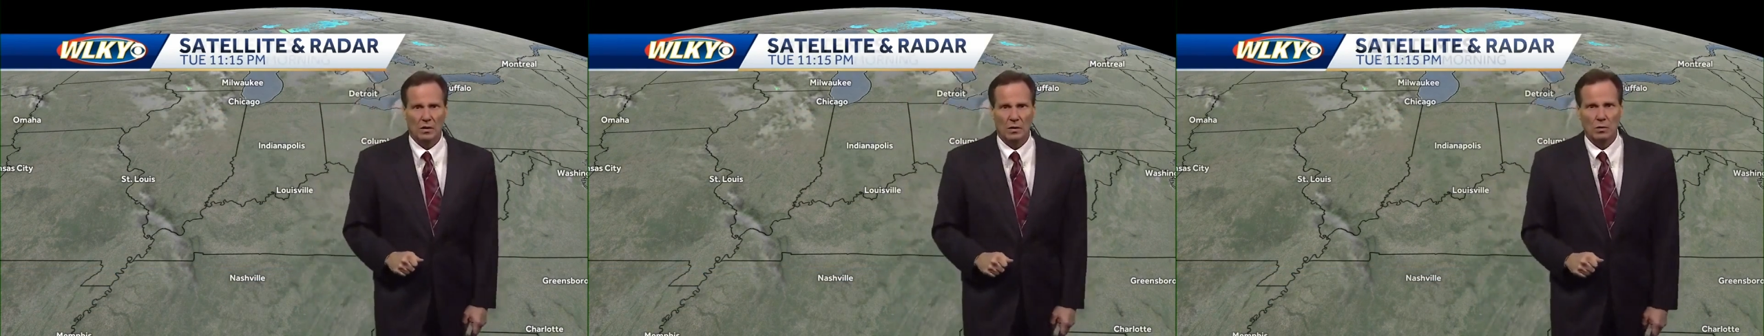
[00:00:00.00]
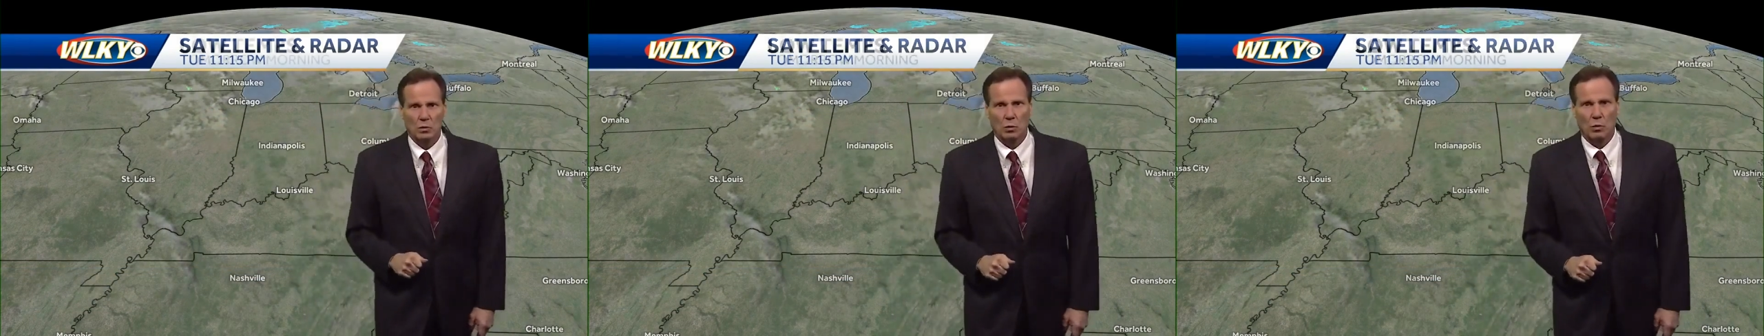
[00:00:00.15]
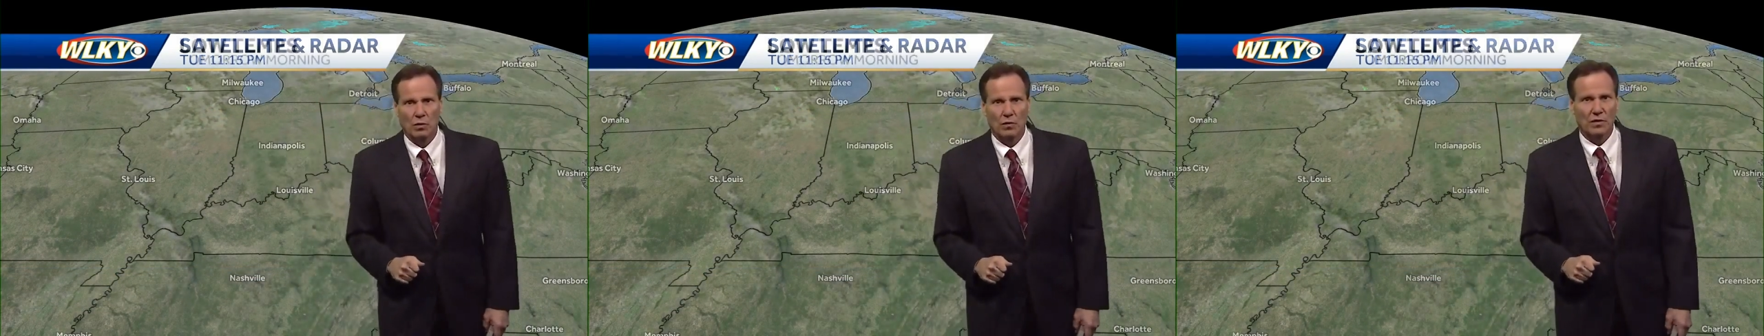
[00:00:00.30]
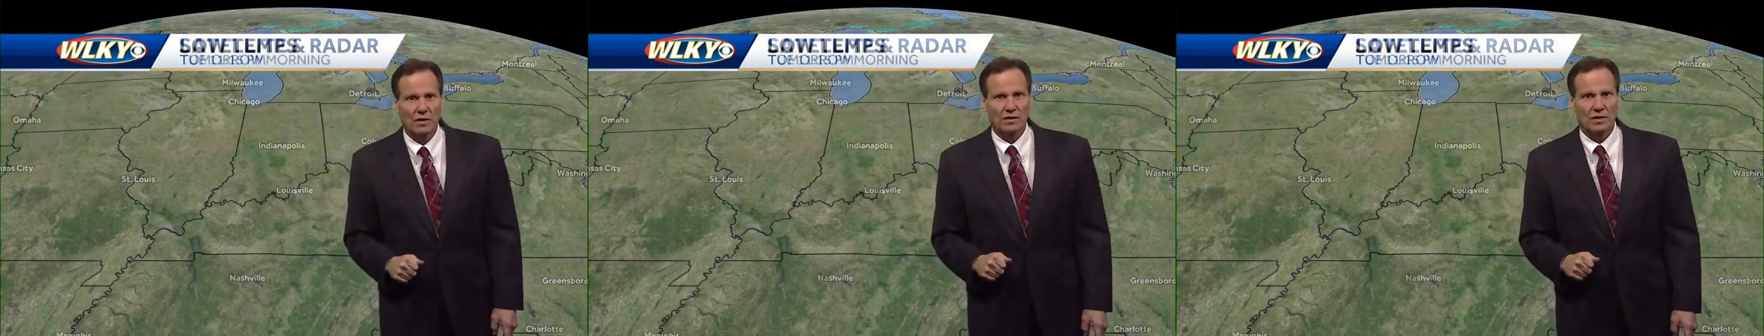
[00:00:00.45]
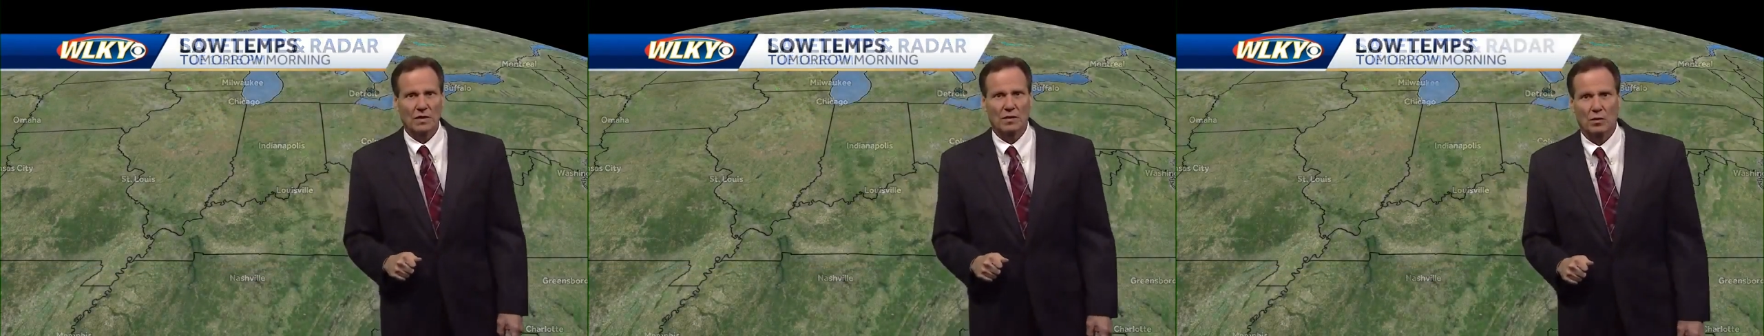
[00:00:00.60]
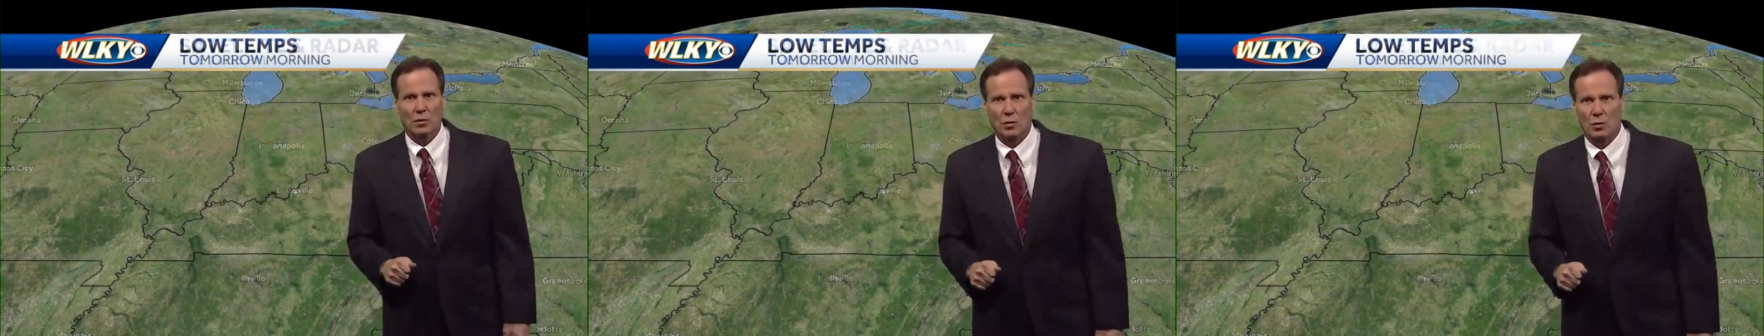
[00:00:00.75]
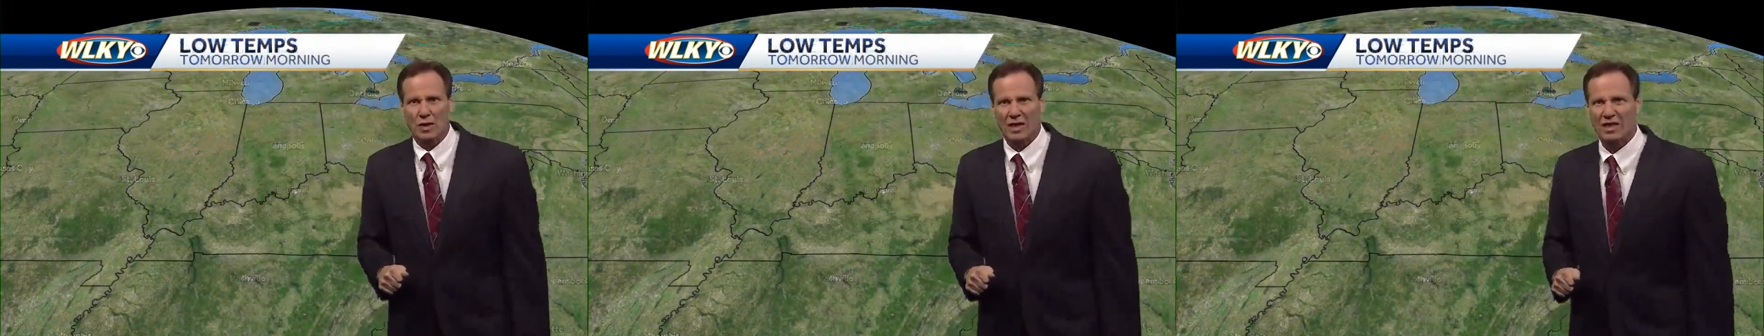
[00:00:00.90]
Those will visit
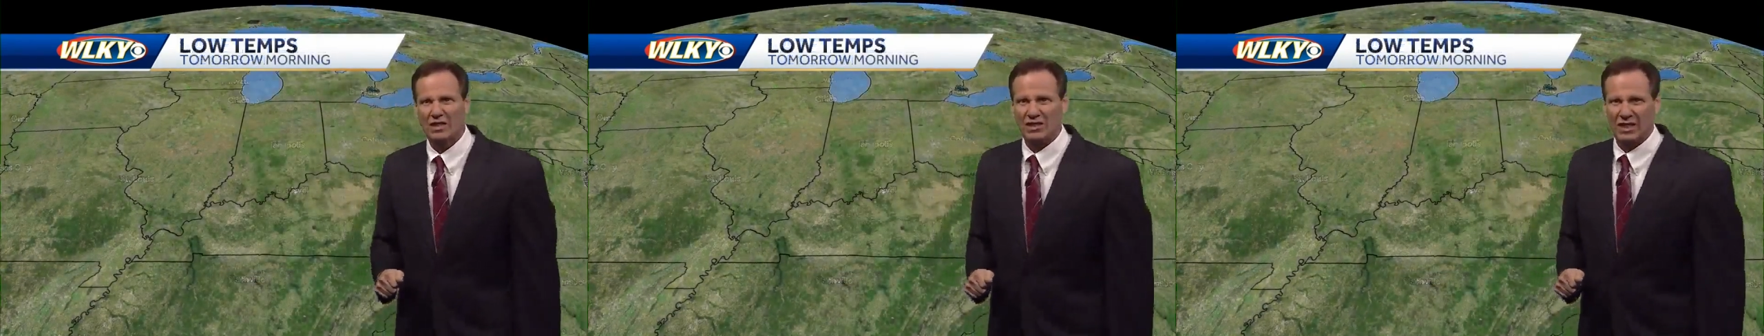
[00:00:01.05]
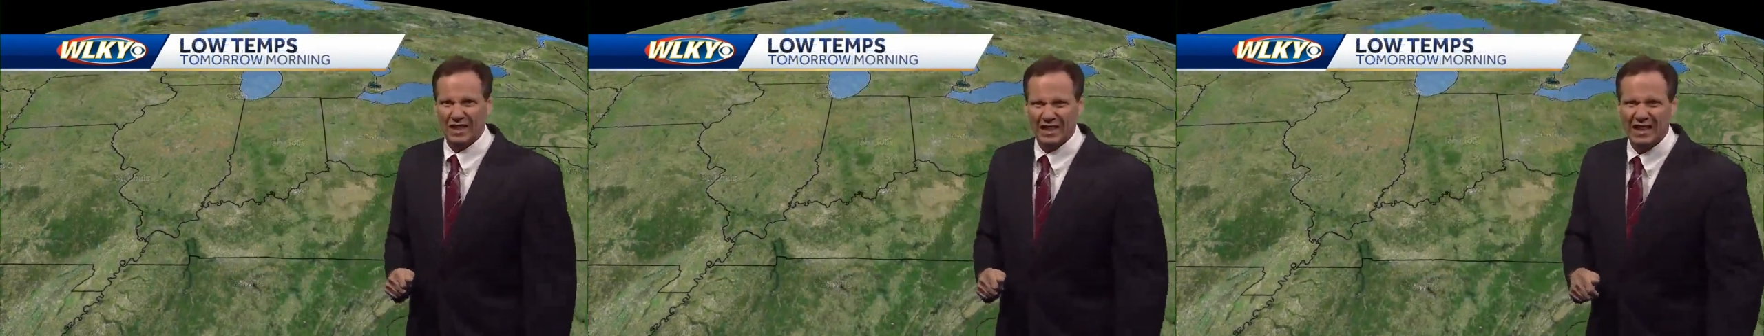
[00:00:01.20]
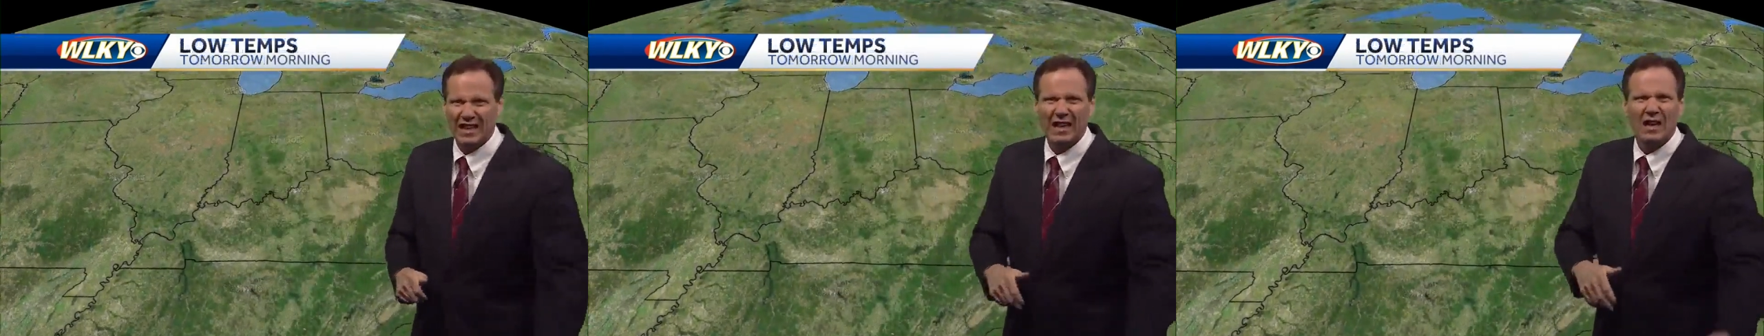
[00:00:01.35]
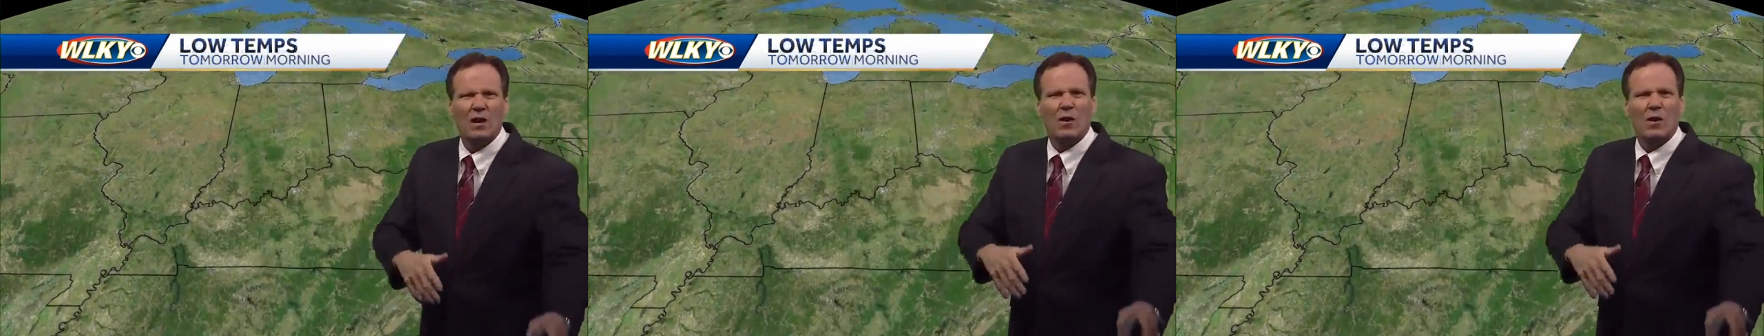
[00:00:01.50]
the region